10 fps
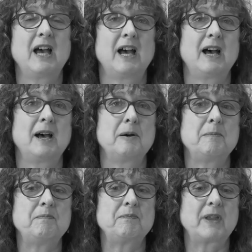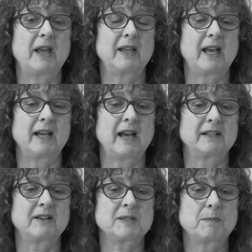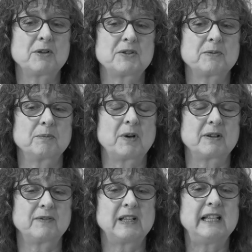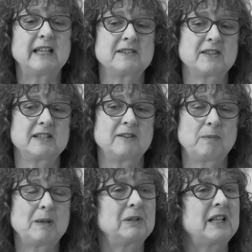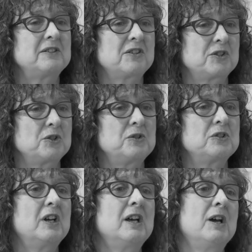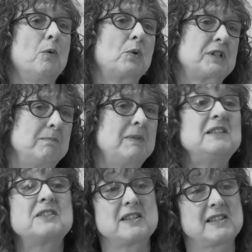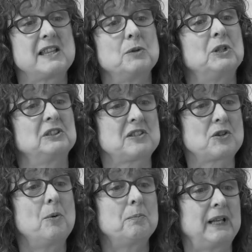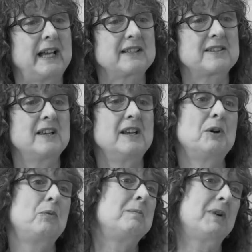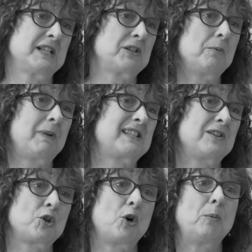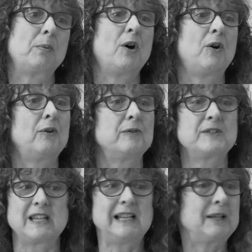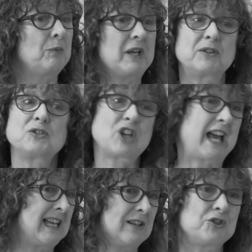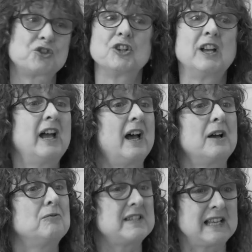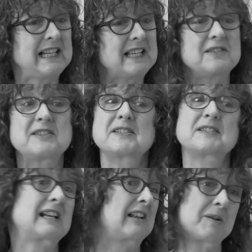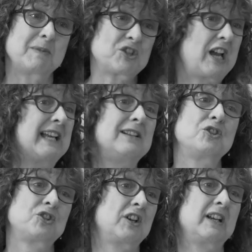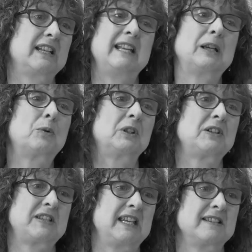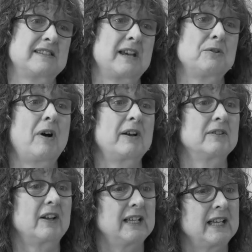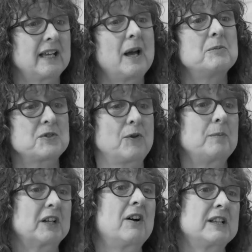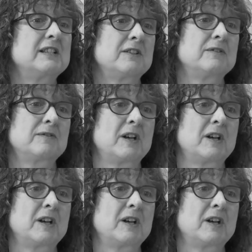And I suppose my feeling is that if people understood what it means to say the world is complex, we might do a better job of dealing with change, resilience, climate change, inequality. So it comes from a kind of